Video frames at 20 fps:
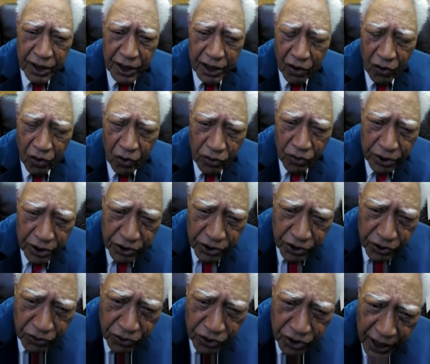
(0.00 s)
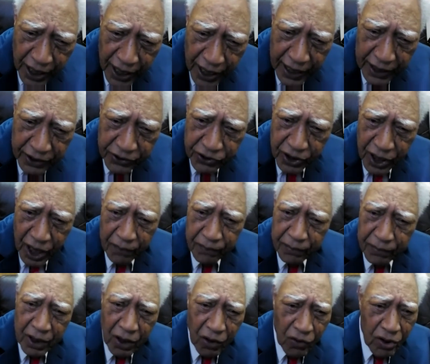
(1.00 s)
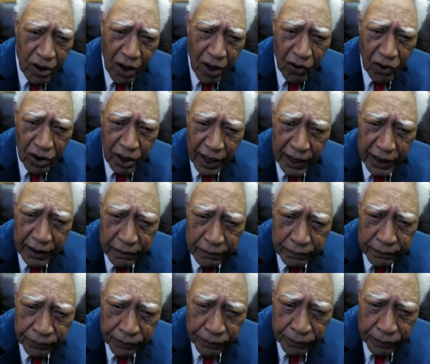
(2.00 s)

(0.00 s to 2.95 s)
They owned the shoe shine shop. They owned all that.